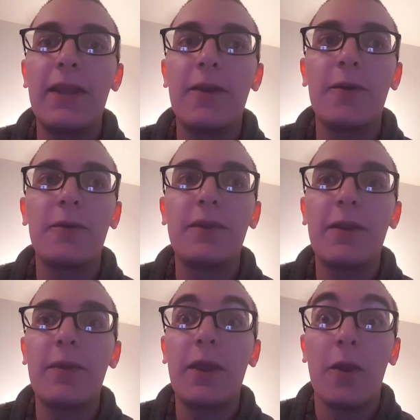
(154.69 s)
you know,
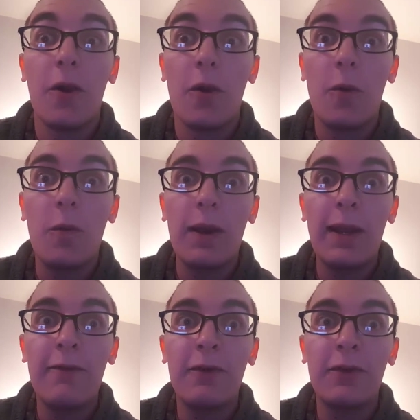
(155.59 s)
tell me
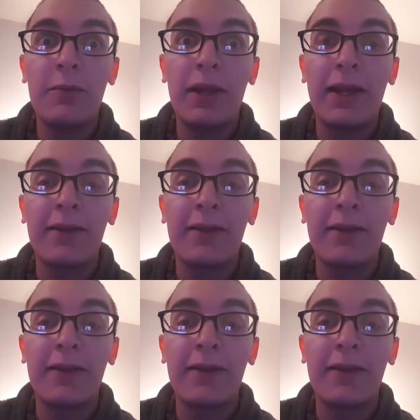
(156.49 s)
what levels to play,